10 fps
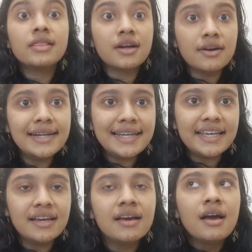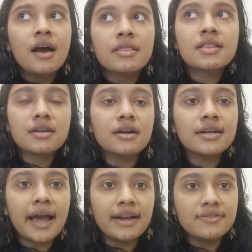Thirdly, the
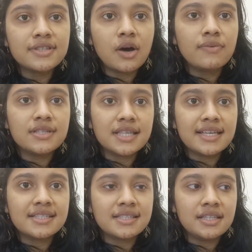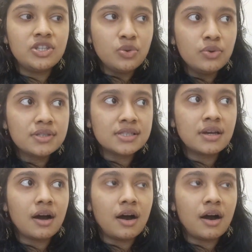third kind of service is used